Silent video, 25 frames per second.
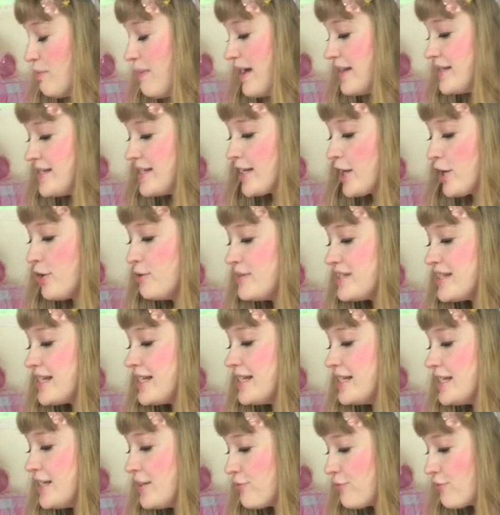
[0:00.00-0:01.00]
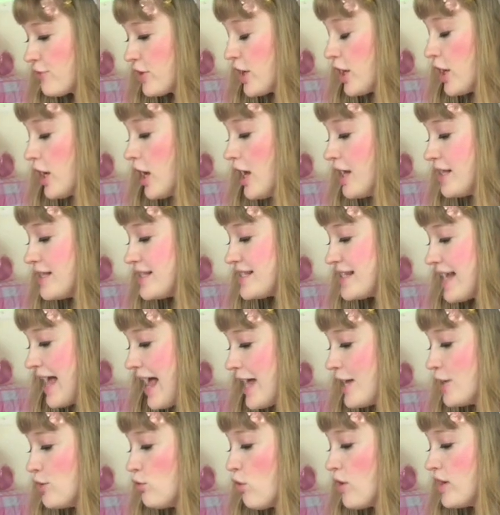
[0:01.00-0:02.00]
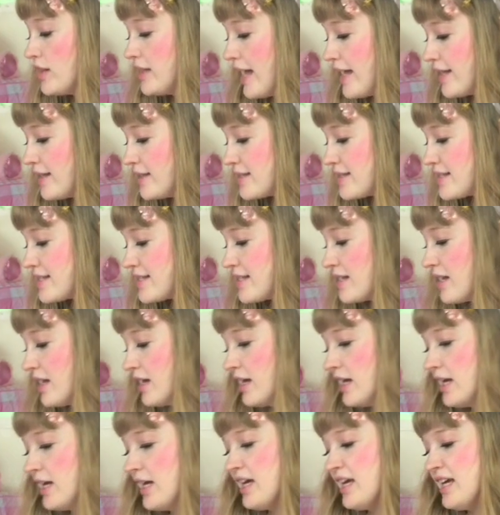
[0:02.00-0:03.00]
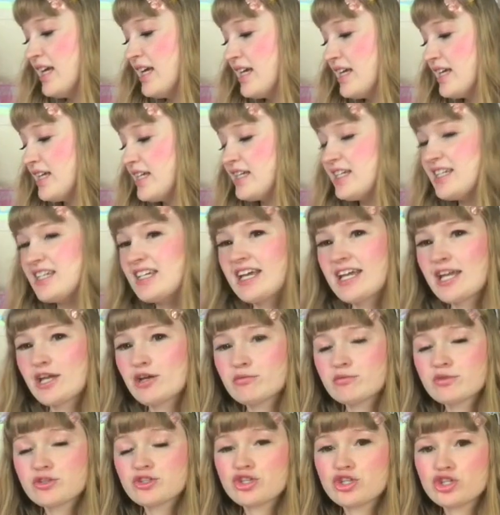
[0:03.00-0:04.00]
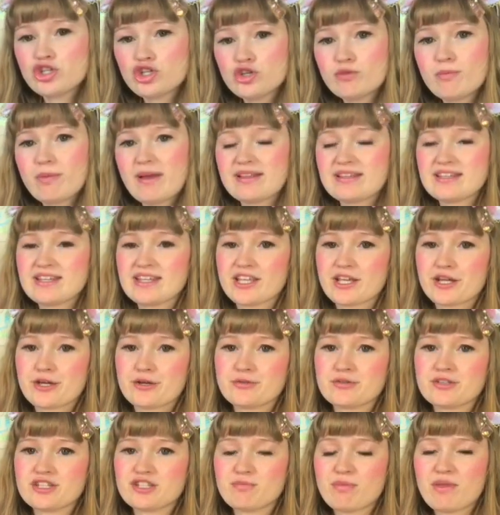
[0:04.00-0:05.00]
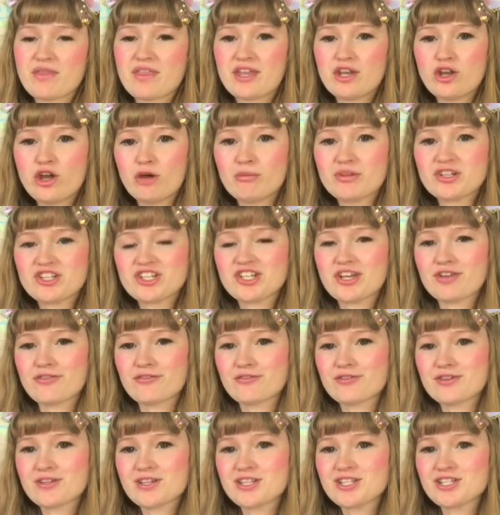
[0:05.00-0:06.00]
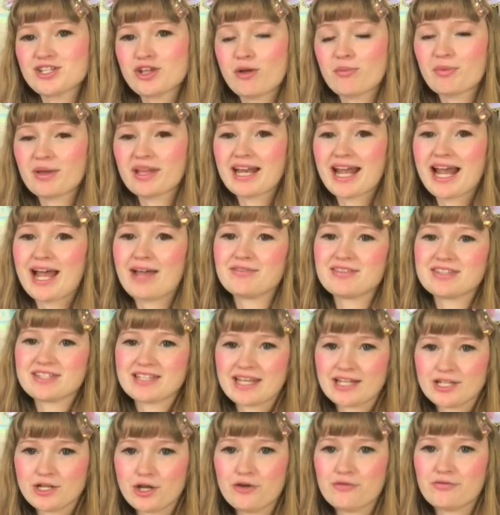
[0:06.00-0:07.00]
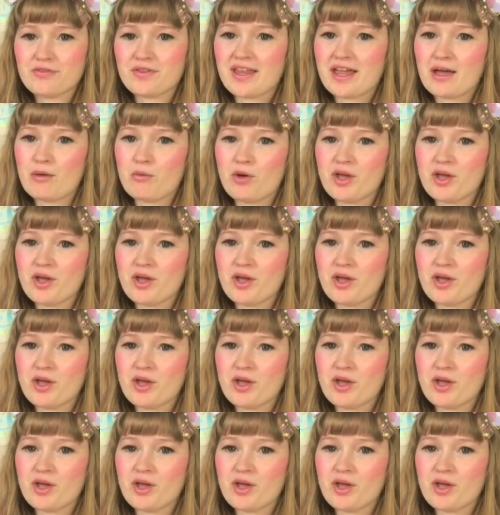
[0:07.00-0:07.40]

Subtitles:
petticoats in different cuts and or lengths. I own 2 petticoats, but they're not much different, so I'm gonna have to say no for that